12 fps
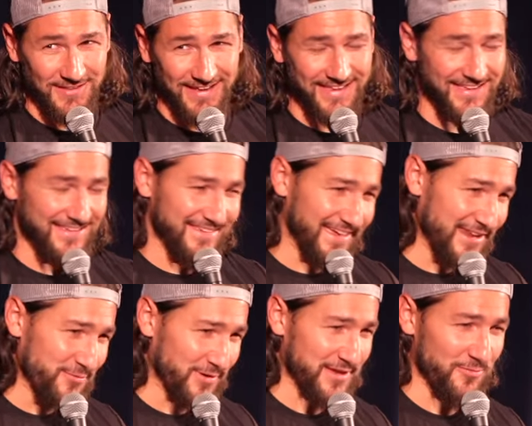like,
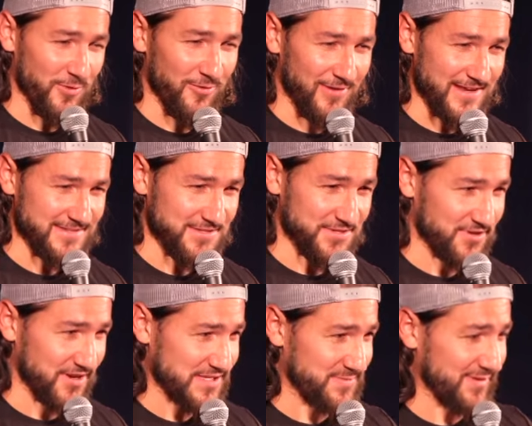anyone can wear wrestling
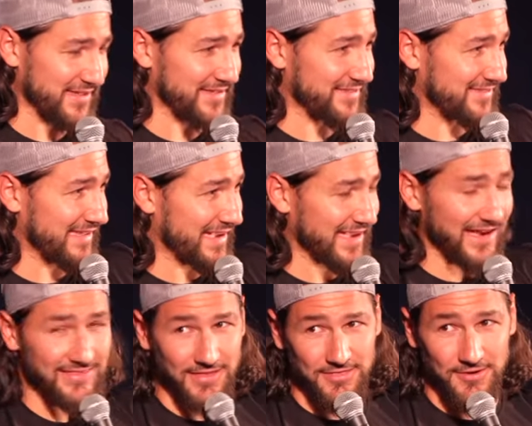trunks, but, like, that guy
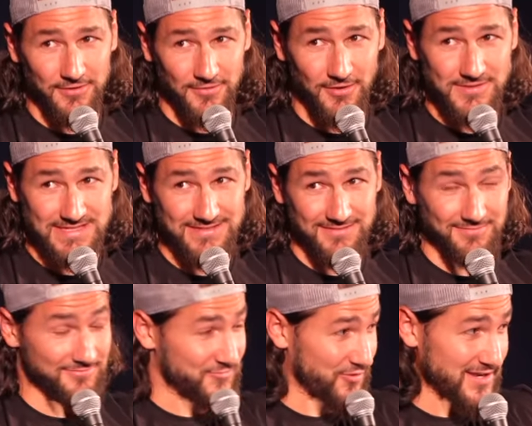in the third row is
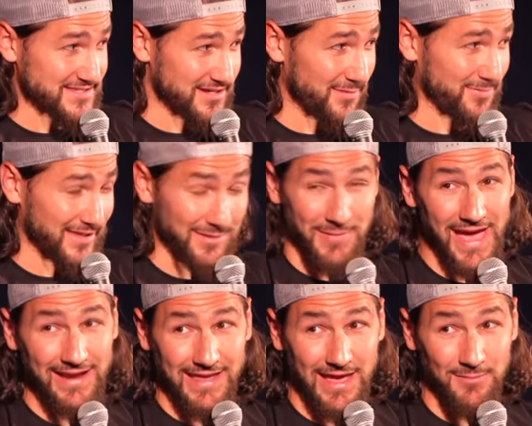dressing up like
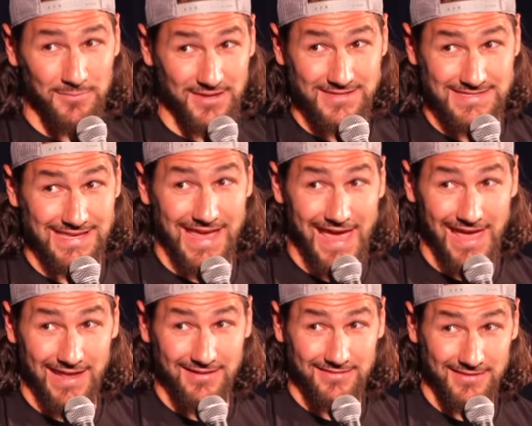MadCap because yeah, he
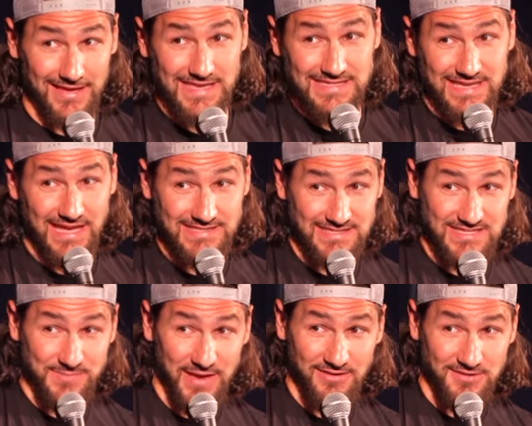can. What like, he's got
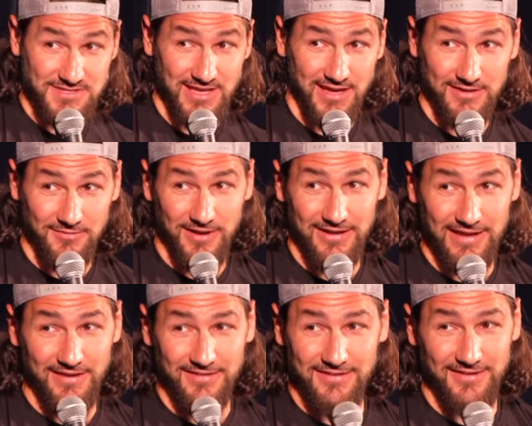suspenders on right what
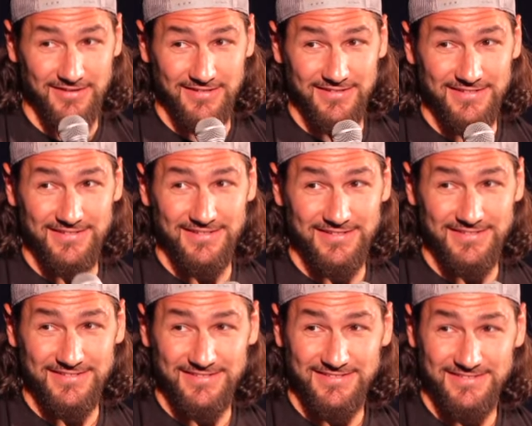now. What if instead of taking
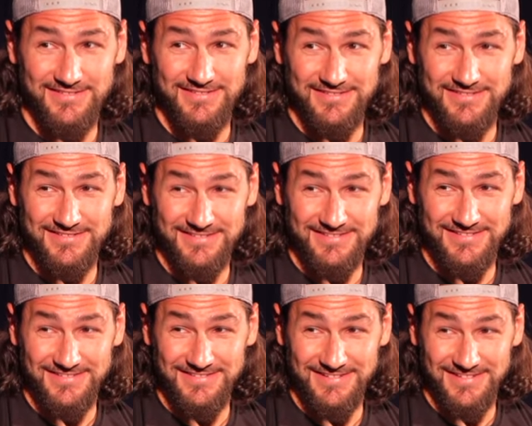me out of them, we started
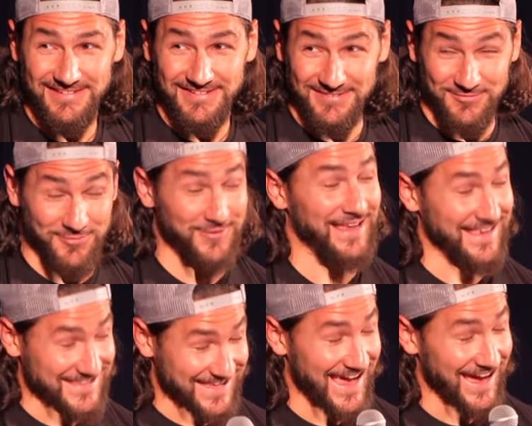selling suspenders?